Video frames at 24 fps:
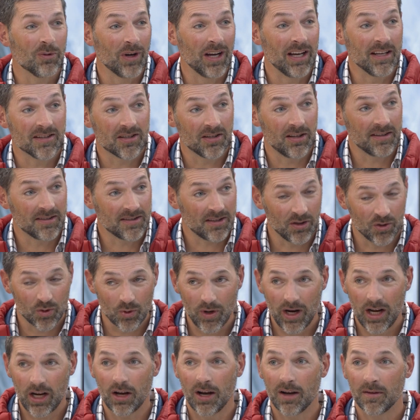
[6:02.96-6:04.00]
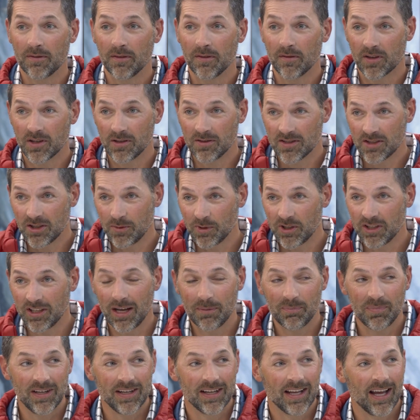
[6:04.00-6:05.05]
rate, so that's the trade-off of consumer
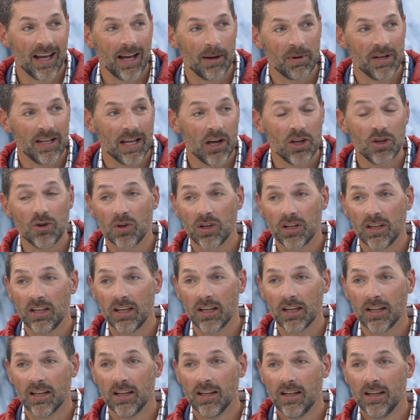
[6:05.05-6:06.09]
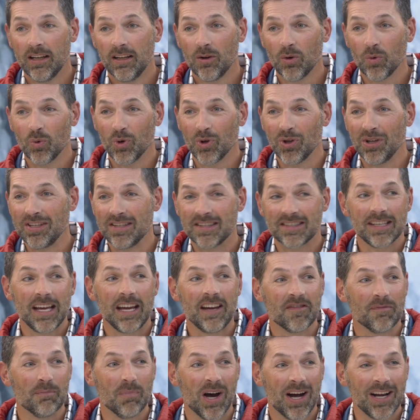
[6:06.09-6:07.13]
debt being high, but now you can get really
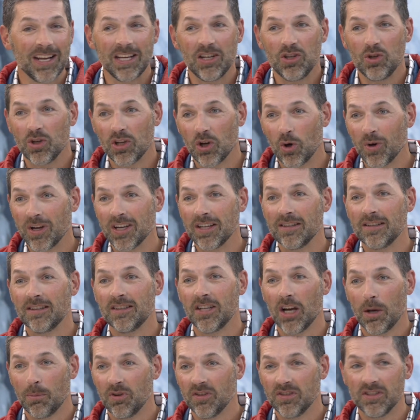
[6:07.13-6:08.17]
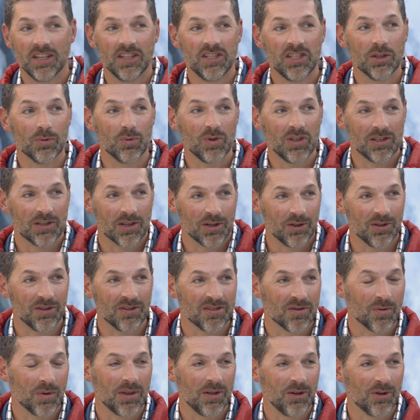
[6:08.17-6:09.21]
safe money and you can go get double-digit
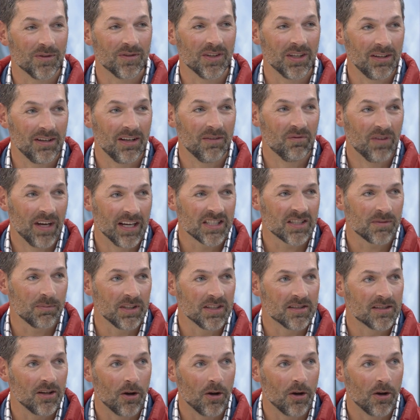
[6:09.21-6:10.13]
returns with your investment.